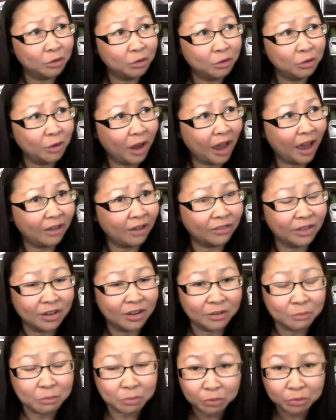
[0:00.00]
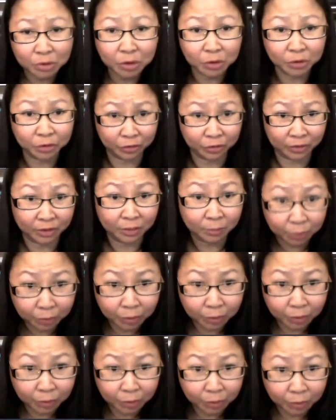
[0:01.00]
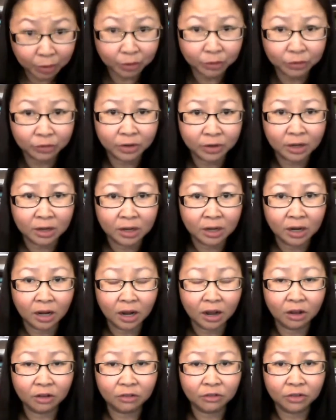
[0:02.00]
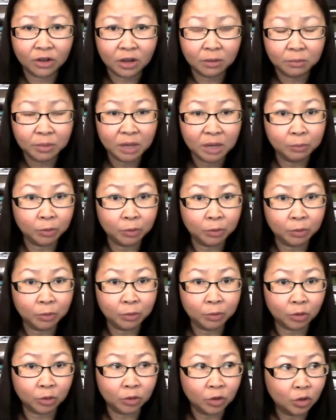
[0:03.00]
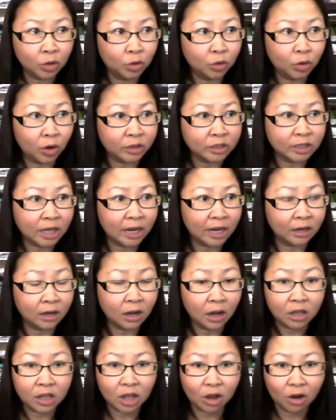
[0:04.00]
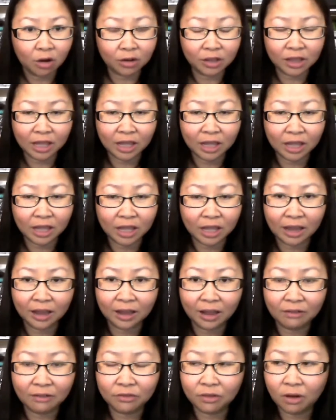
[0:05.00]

you have proof of people who are saying they have